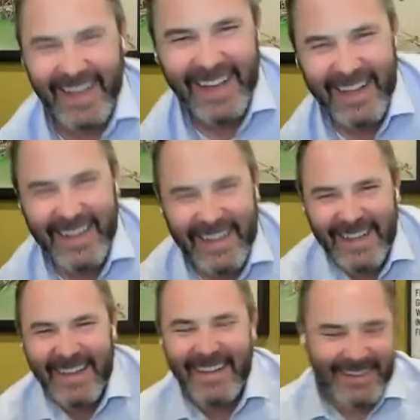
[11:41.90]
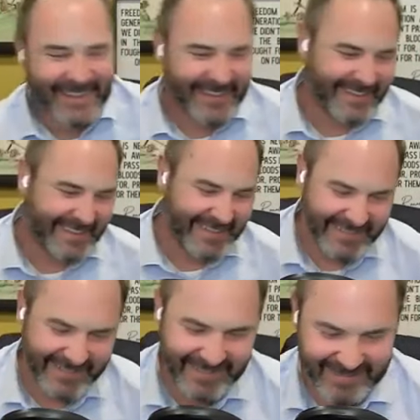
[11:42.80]

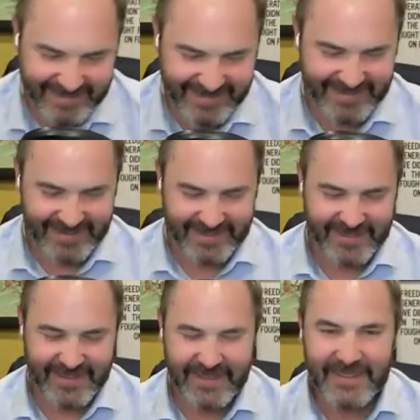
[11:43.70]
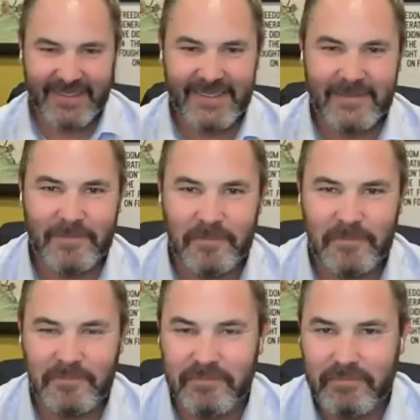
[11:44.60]

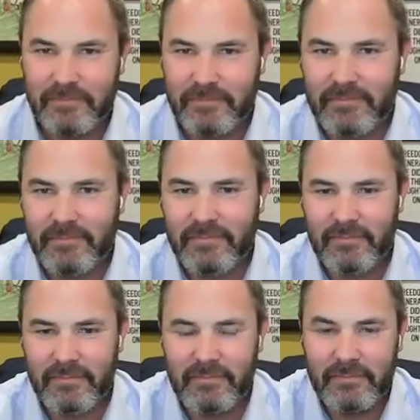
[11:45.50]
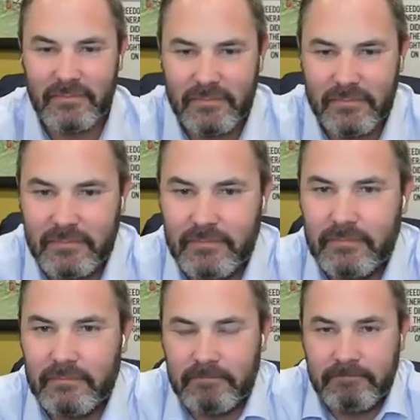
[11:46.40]

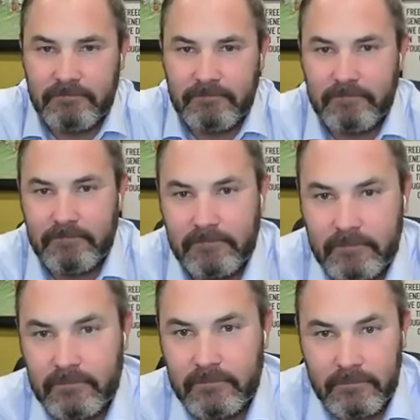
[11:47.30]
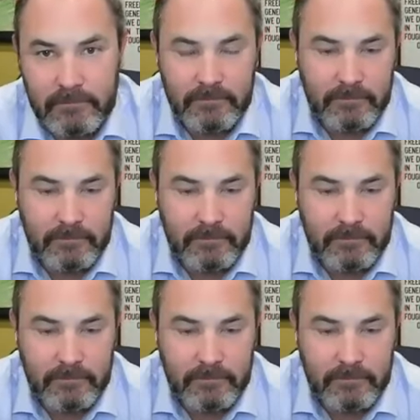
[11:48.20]
[no speech]